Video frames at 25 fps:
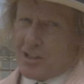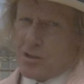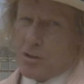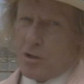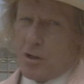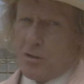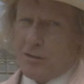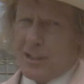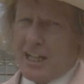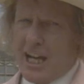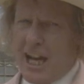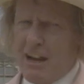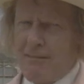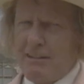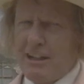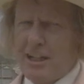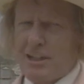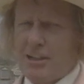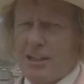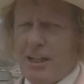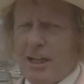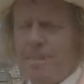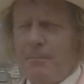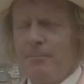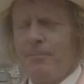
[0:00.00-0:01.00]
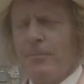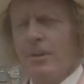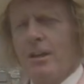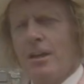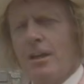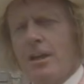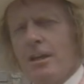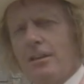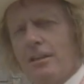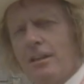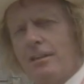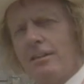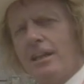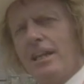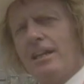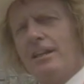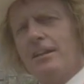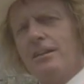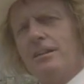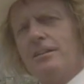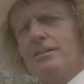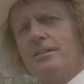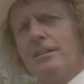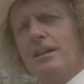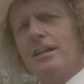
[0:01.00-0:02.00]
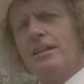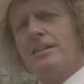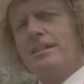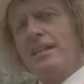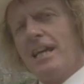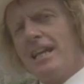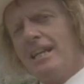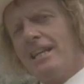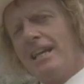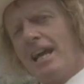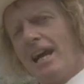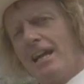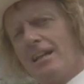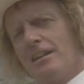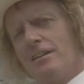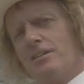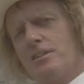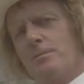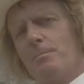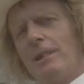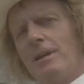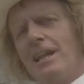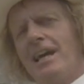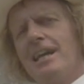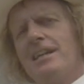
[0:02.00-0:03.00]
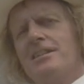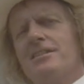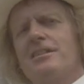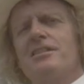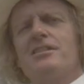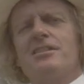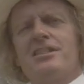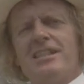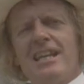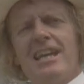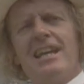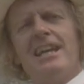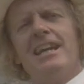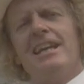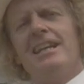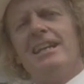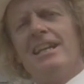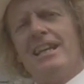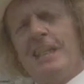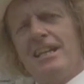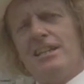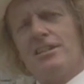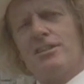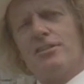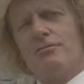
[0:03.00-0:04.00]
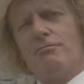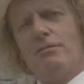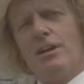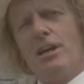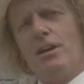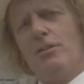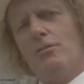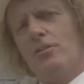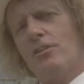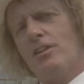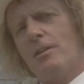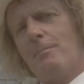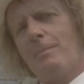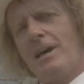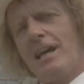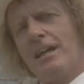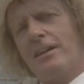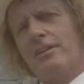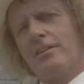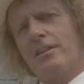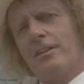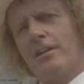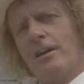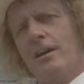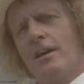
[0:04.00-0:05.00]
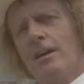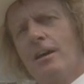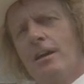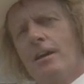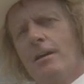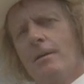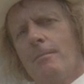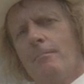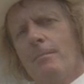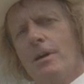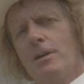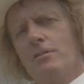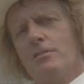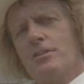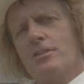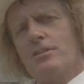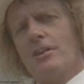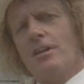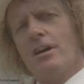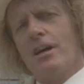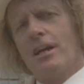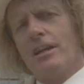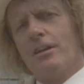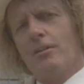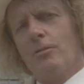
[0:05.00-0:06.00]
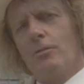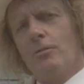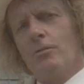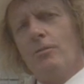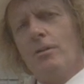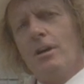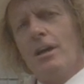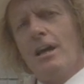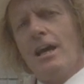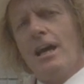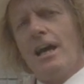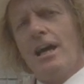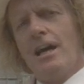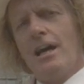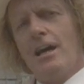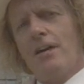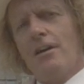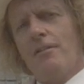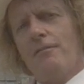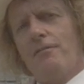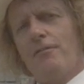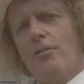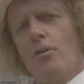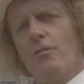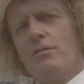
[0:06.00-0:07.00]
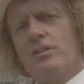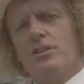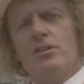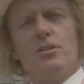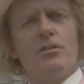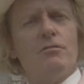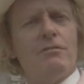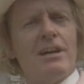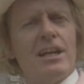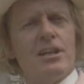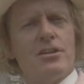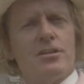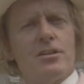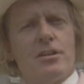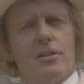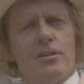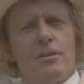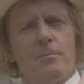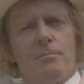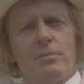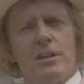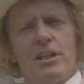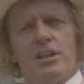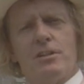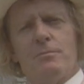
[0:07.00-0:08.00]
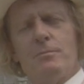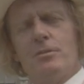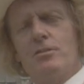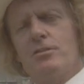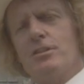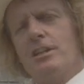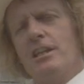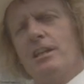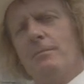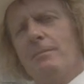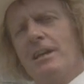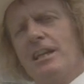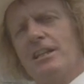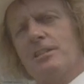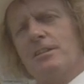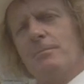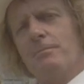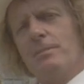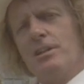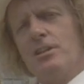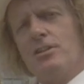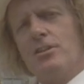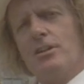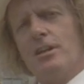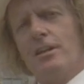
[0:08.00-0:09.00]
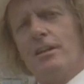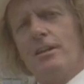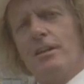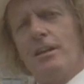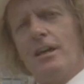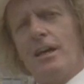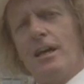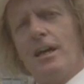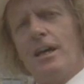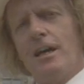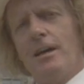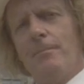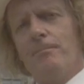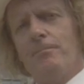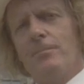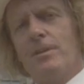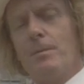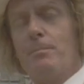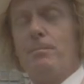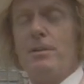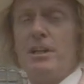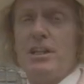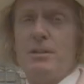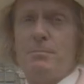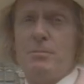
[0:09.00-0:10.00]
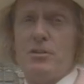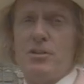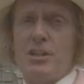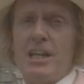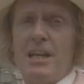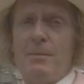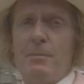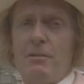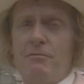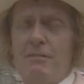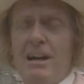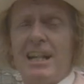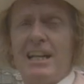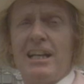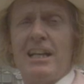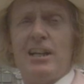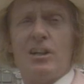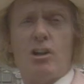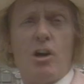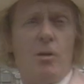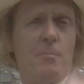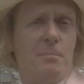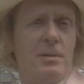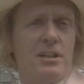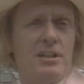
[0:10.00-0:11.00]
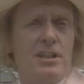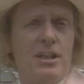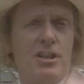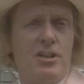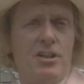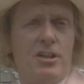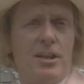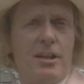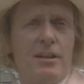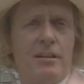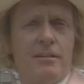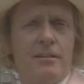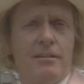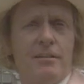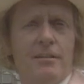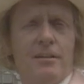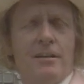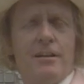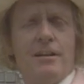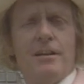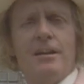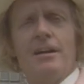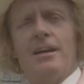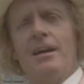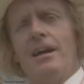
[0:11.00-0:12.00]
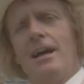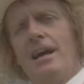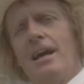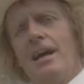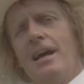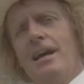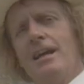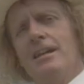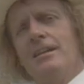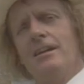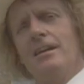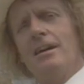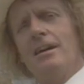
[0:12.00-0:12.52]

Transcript: sort of character, that they could uh, take Alan's place and sit in his throne on the back of the motorcycle uh, for the duration of the British Museum exhibition. Um, the British Museum are running a competition, and